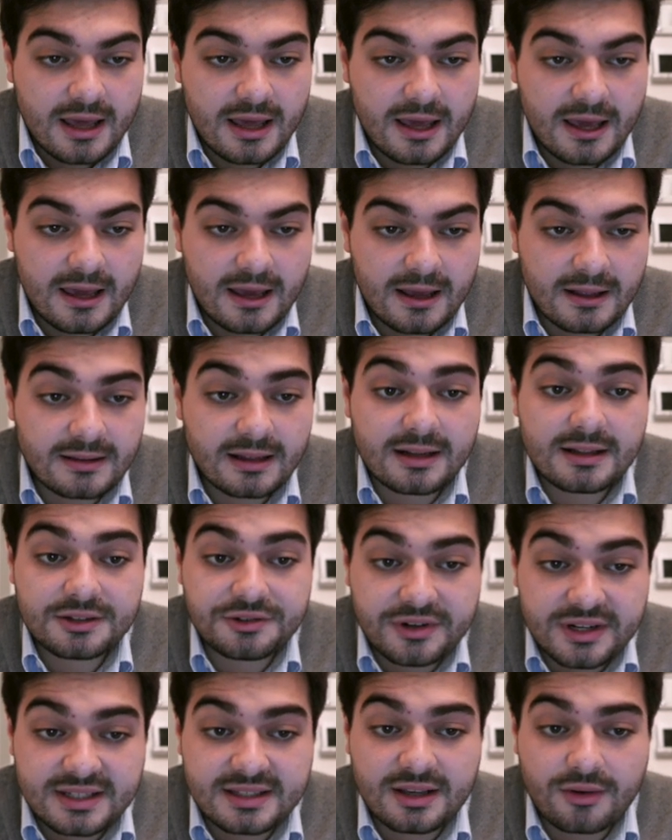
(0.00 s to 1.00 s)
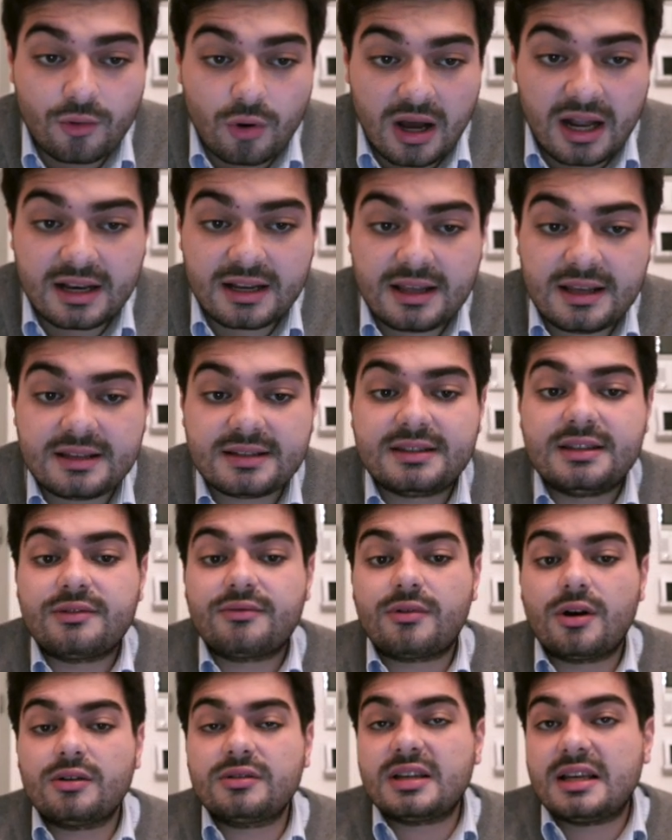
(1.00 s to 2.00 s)
And an interesting one is the
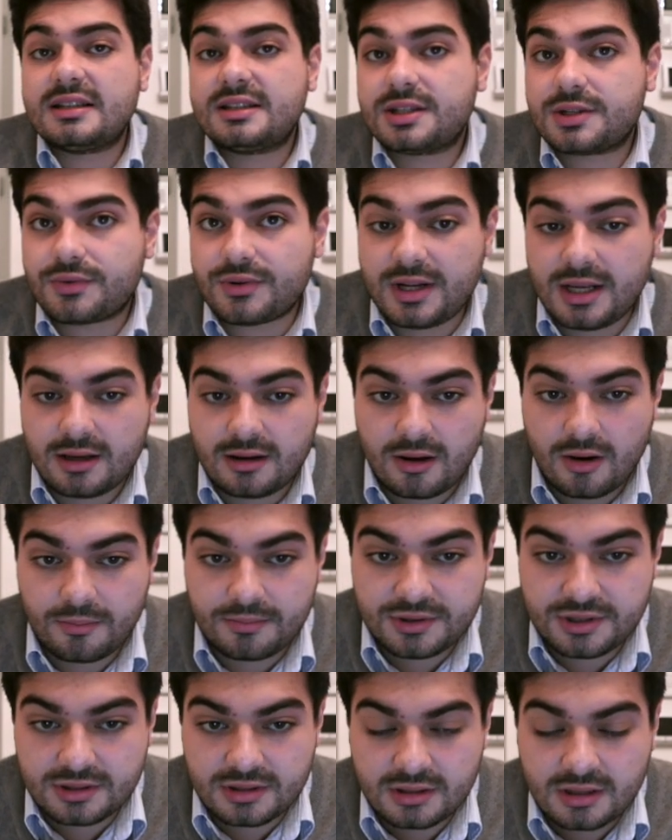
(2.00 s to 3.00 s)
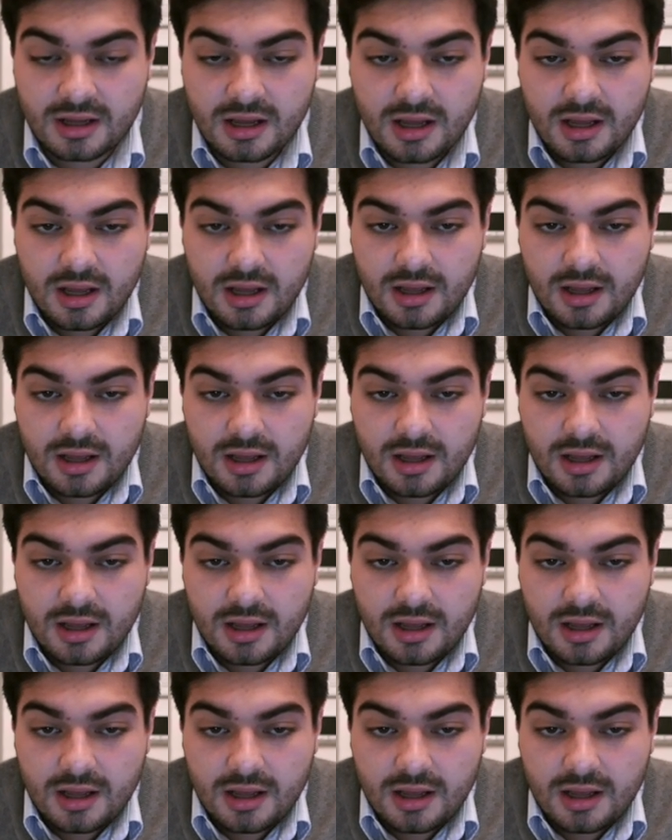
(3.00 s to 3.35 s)
rotate tree option.